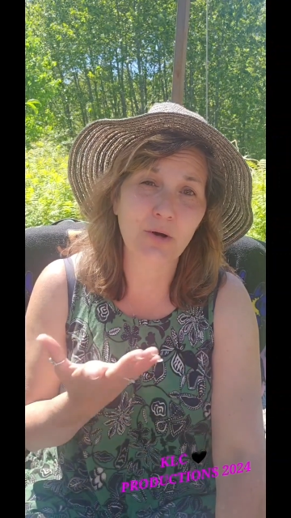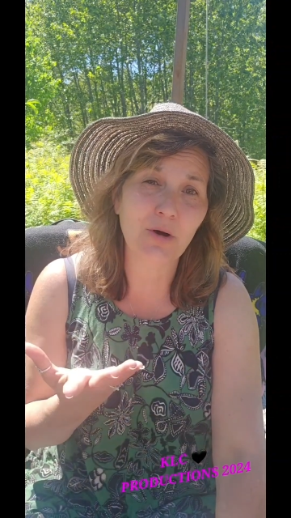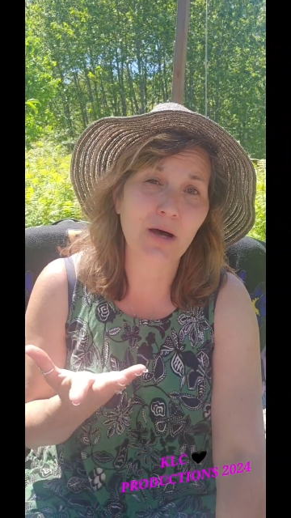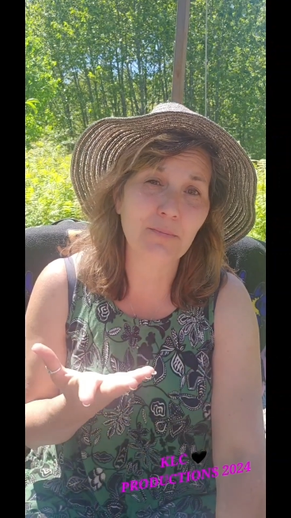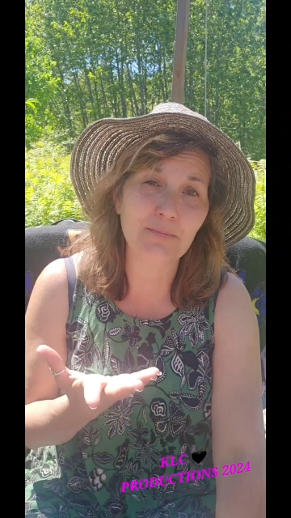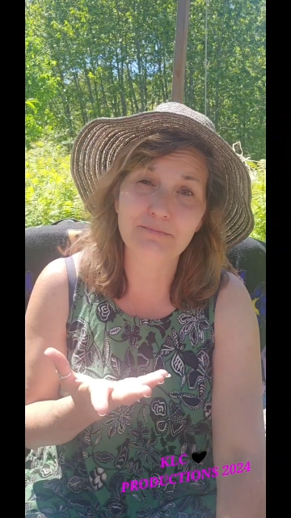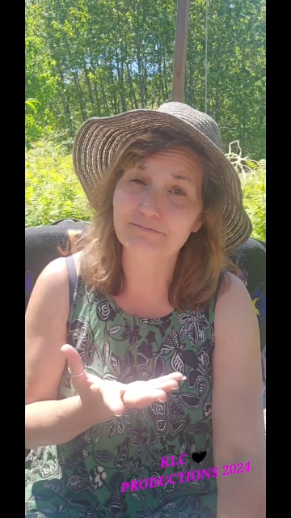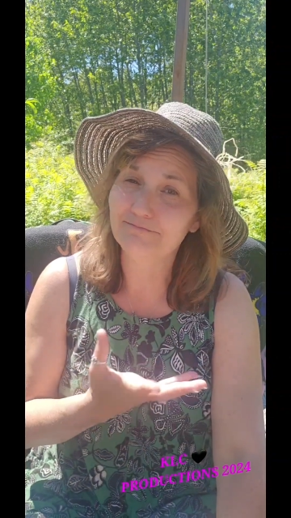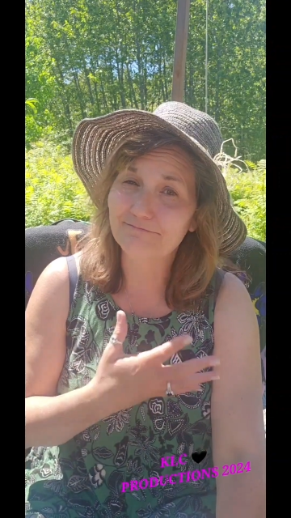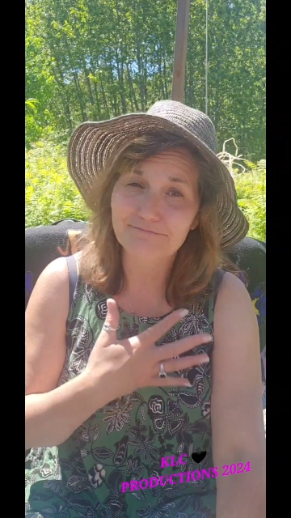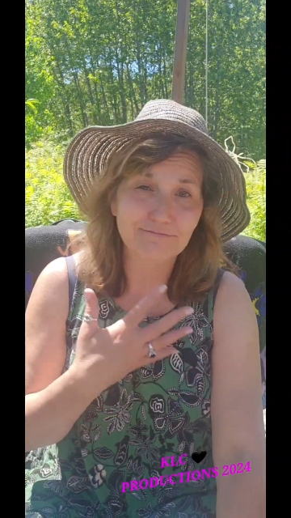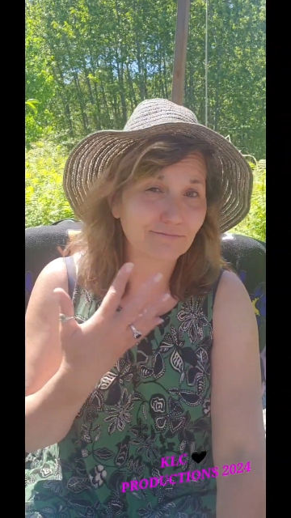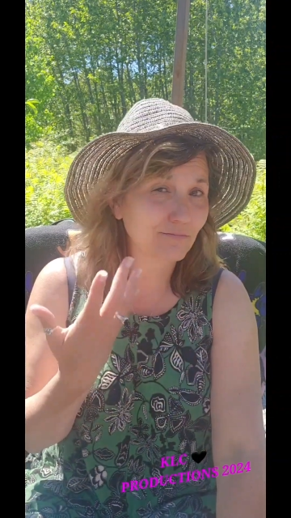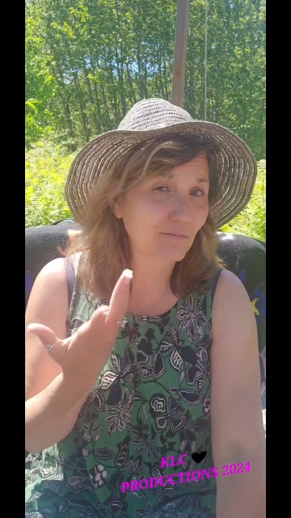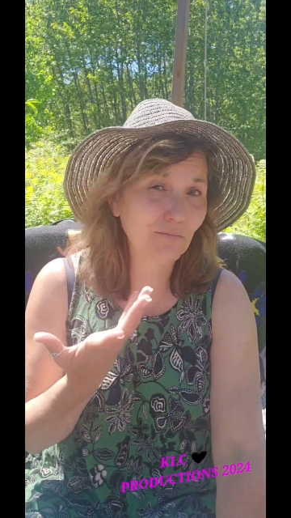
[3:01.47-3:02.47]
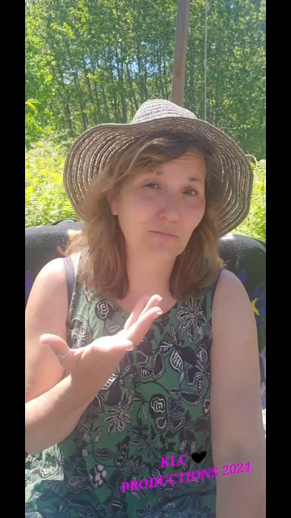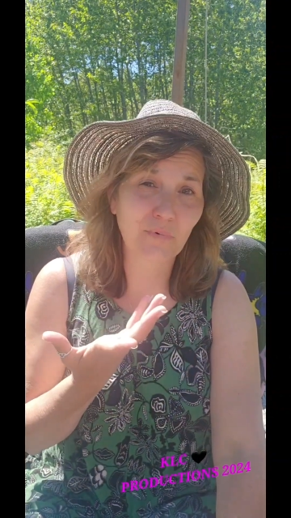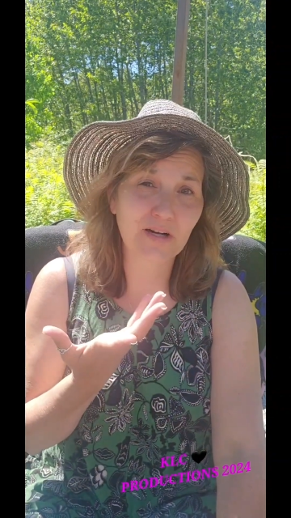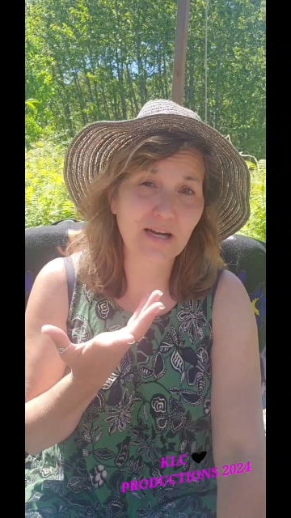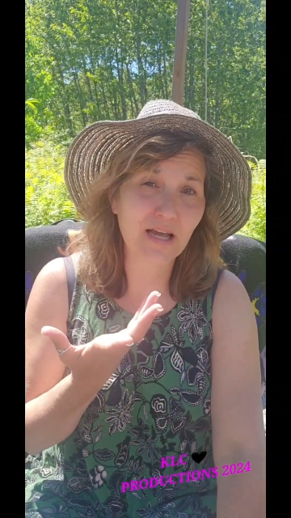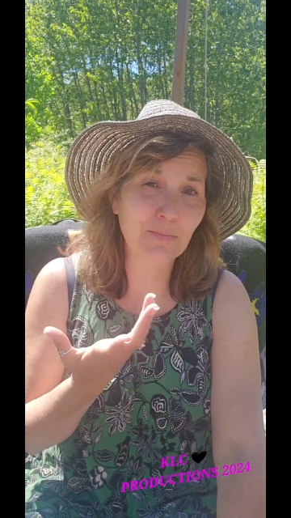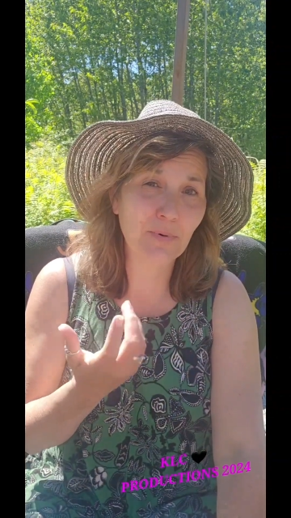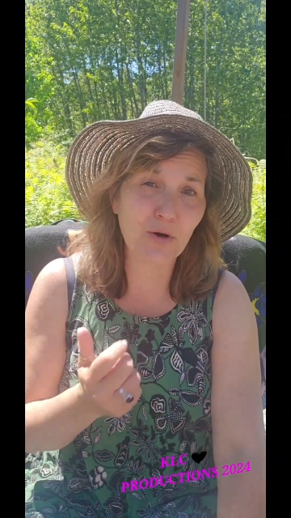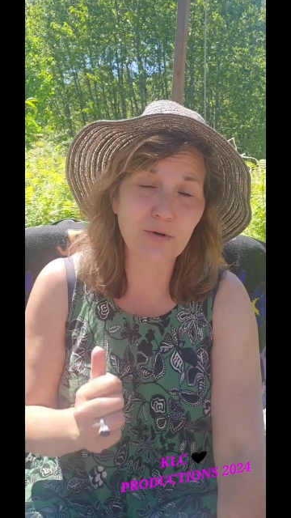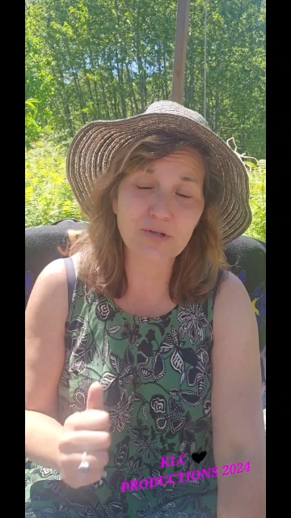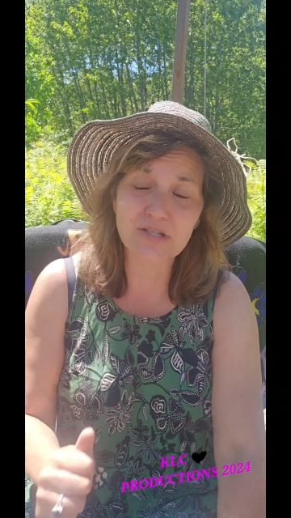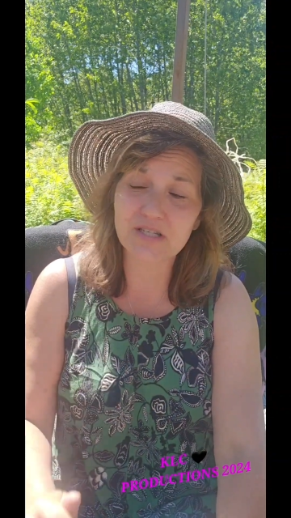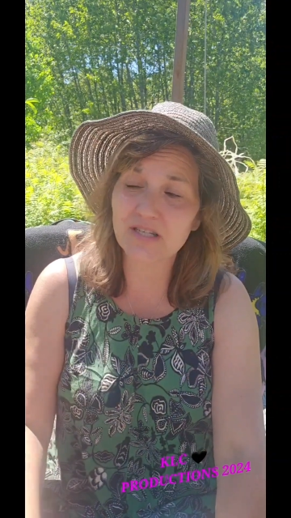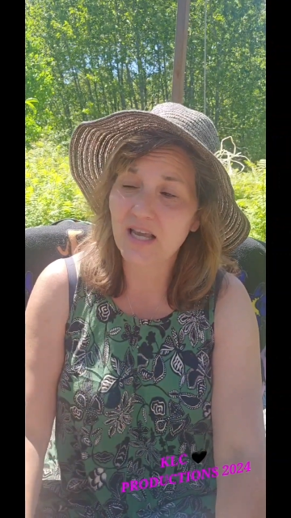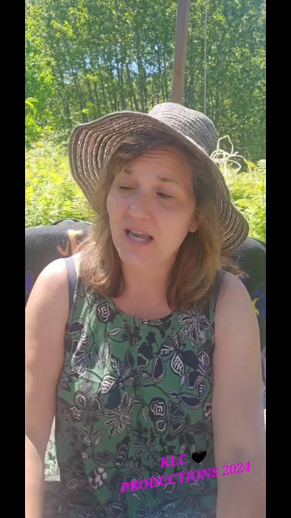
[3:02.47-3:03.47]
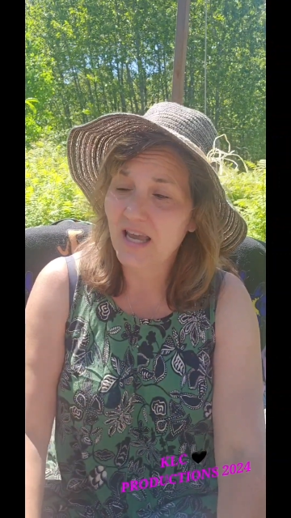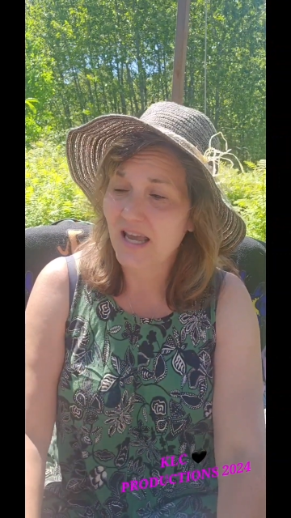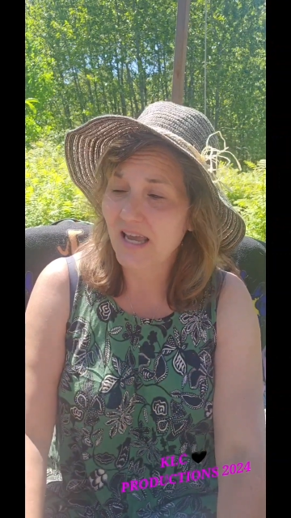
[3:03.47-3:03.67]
show up when I post.